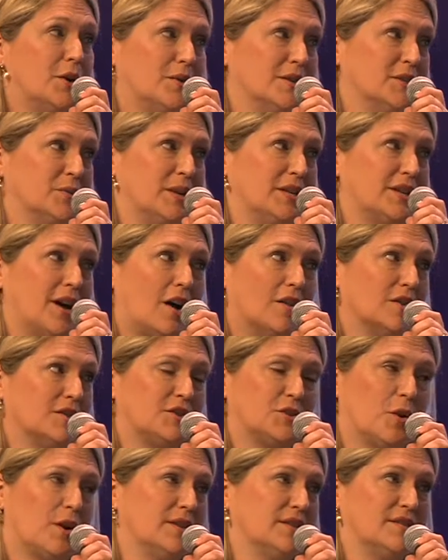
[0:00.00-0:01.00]
is we tell the
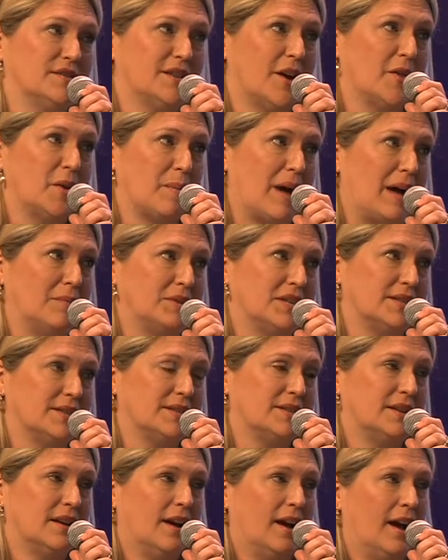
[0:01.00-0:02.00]
stories of Southern
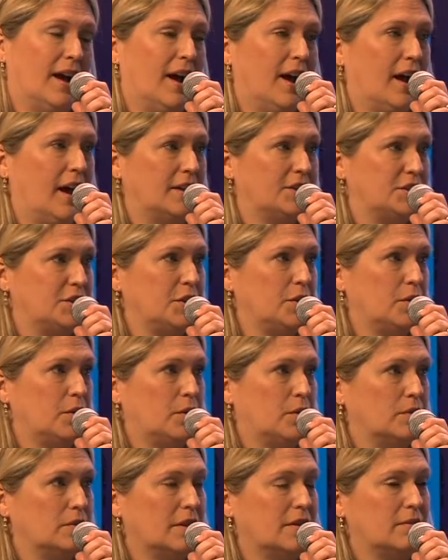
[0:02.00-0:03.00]
Baptists
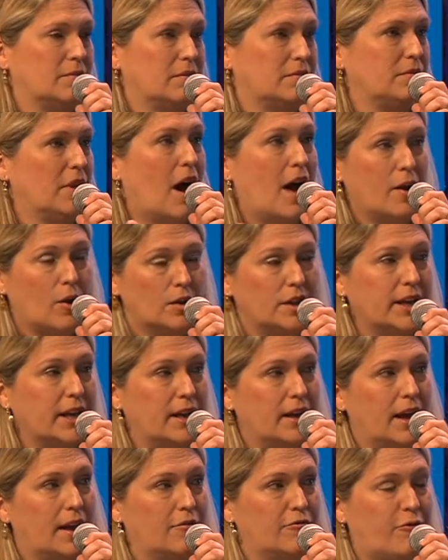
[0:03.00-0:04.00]
to not
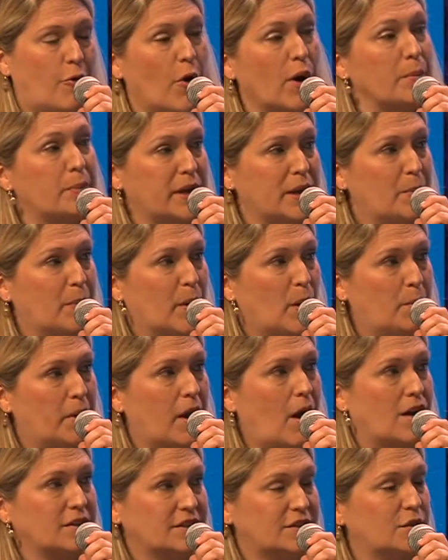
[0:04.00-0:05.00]
only inform people,
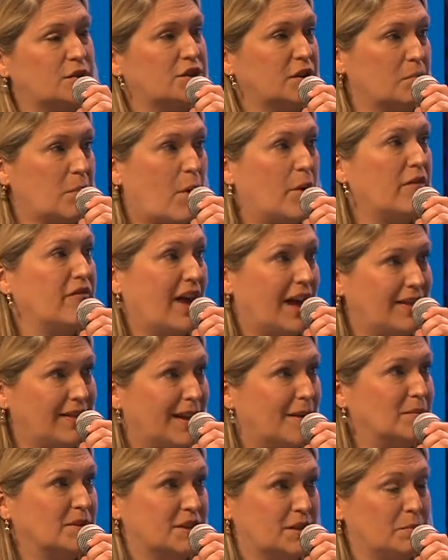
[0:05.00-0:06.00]
but also to motivate
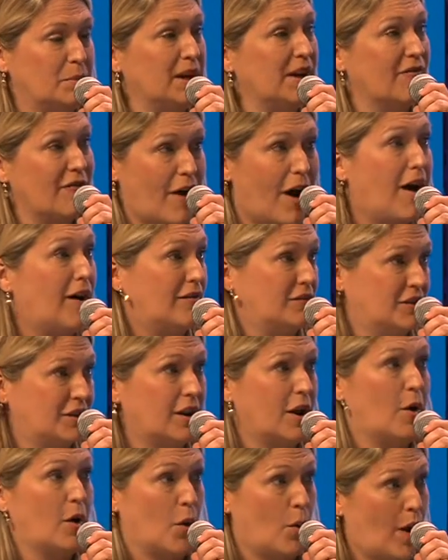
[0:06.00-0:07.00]
them to be involved. You
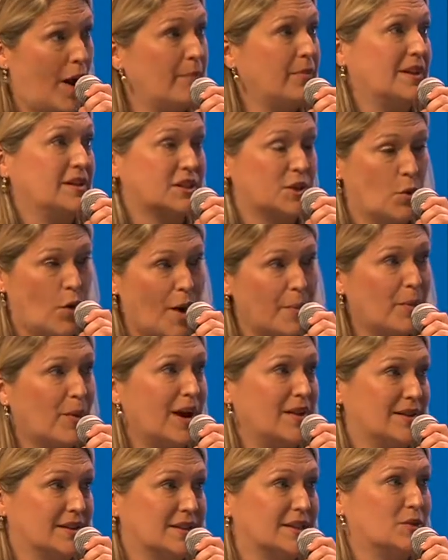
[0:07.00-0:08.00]
know, let's
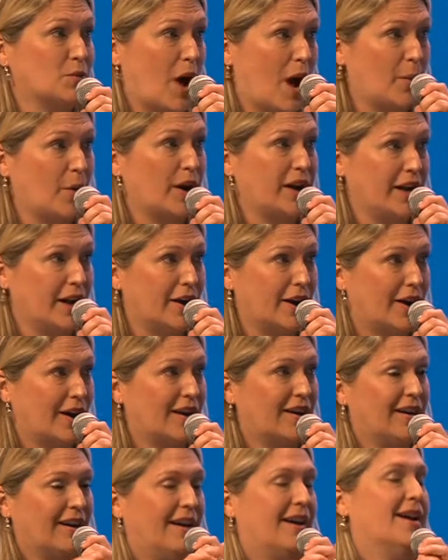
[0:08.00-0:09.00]
cooperate. This is why we're here.
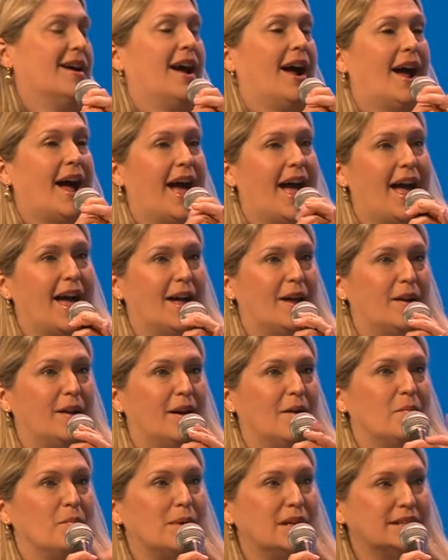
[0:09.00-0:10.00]
And
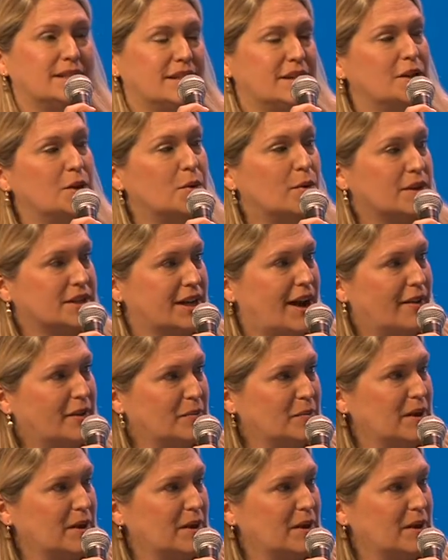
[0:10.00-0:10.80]
Missie, you were telling me